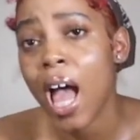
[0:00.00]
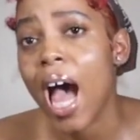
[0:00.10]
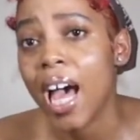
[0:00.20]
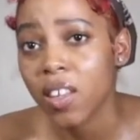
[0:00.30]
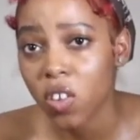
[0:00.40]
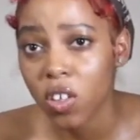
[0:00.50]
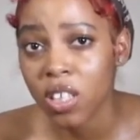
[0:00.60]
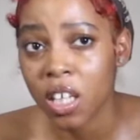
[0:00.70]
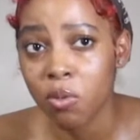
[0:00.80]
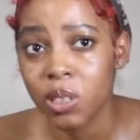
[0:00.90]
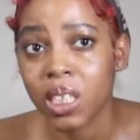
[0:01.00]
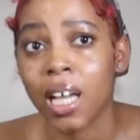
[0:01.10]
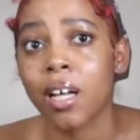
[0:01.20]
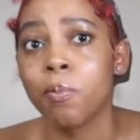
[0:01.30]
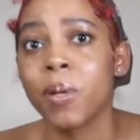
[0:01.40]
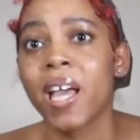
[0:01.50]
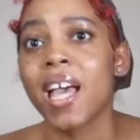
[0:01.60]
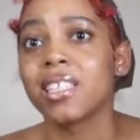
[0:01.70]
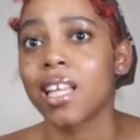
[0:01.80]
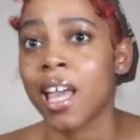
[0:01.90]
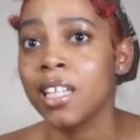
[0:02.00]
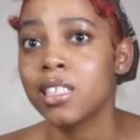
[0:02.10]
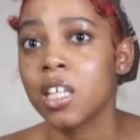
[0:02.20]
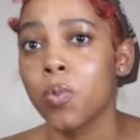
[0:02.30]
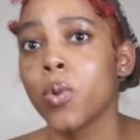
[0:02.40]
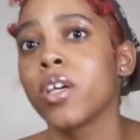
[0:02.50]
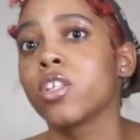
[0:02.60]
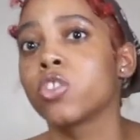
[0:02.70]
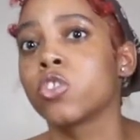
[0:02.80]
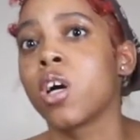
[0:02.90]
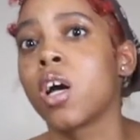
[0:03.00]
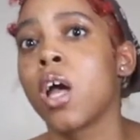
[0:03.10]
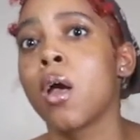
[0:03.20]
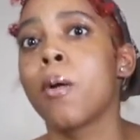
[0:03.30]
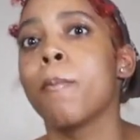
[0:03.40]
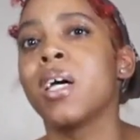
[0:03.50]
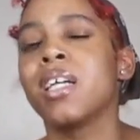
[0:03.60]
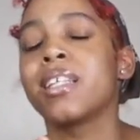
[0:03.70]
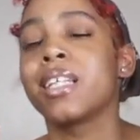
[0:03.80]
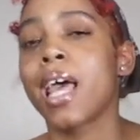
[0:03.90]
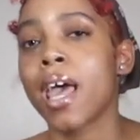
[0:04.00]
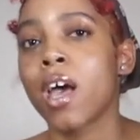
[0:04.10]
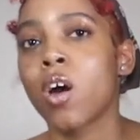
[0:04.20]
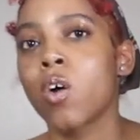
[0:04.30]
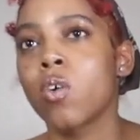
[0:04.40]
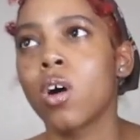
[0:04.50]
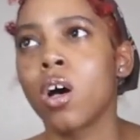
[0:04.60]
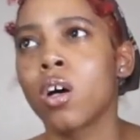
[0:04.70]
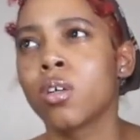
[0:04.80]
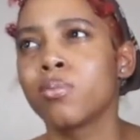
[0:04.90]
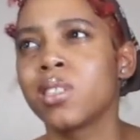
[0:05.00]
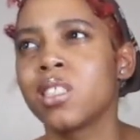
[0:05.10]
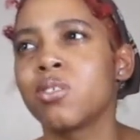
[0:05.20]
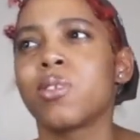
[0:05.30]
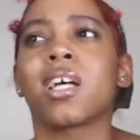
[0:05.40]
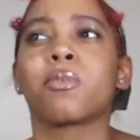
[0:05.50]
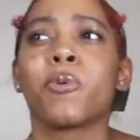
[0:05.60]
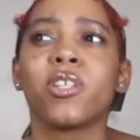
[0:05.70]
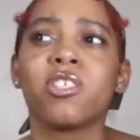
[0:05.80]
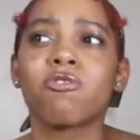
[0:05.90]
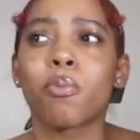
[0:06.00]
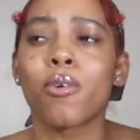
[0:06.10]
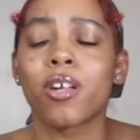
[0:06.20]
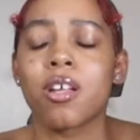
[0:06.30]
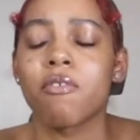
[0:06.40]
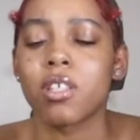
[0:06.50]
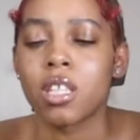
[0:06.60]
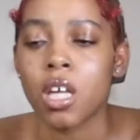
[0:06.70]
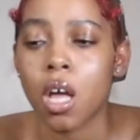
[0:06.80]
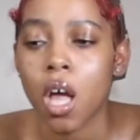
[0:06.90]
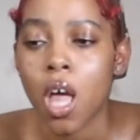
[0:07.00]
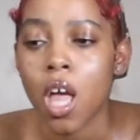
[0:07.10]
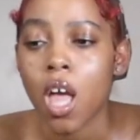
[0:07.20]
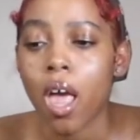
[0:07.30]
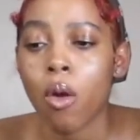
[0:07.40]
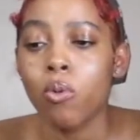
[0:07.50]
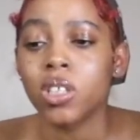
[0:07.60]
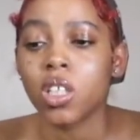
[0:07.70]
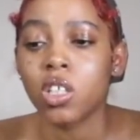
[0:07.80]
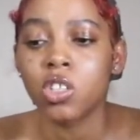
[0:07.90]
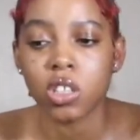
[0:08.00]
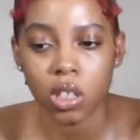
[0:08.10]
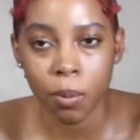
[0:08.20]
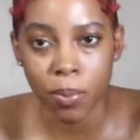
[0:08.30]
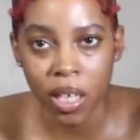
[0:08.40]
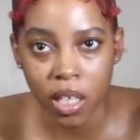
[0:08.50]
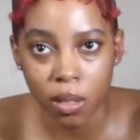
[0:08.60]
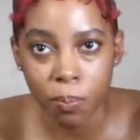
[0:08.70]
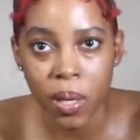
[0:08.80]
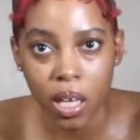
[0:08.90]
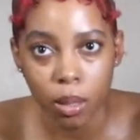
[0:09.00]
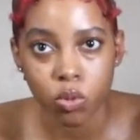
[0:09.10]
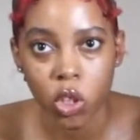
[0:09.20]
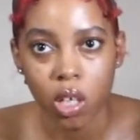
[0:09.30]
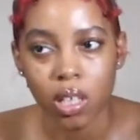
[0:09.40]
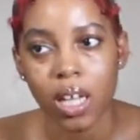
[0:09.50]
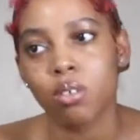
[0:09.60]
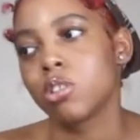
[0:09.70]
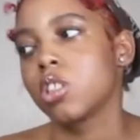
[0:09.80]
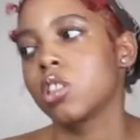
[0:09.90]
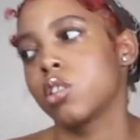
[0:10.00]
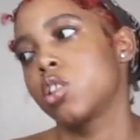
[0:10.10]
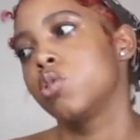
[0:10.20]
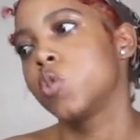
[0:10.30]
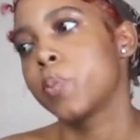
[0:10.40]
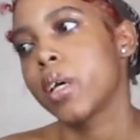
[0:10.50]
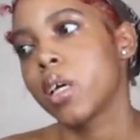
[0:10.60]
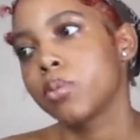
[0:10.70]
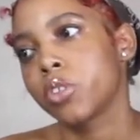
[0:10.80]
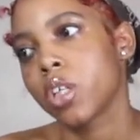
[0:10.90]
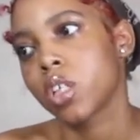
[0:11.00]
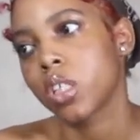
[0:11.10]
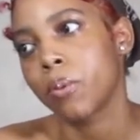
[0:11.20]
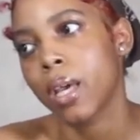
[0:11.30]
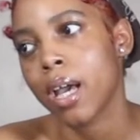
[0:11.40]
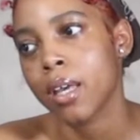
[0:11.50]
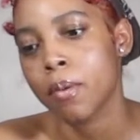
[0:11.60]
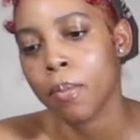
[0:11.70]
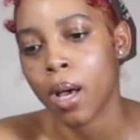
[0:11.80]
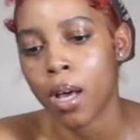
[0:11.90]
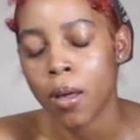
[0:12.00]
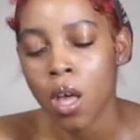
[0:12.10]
I thought that it was like a big ass 18-wheeler truck, but now since we got the police report and everything, it was just a big pickup truck. Like, it was just a huge pickup truck that we got hit by.